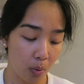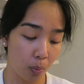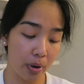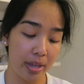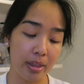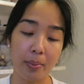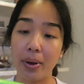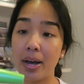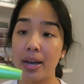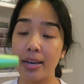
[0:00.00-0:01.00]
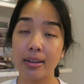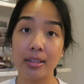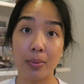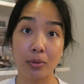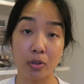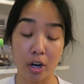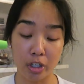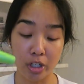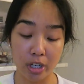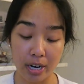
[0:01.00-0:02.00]
with my Clump
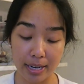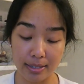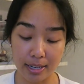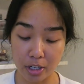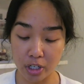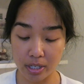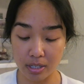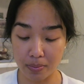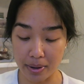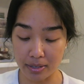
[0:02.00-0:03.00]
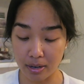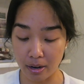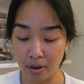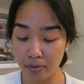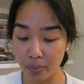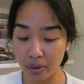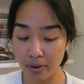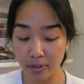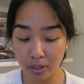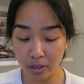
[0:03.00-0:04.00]
Crusher Extensions Mascara from
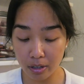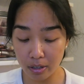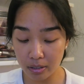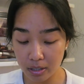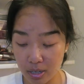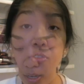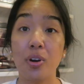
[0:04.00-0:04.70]
CoverGirl.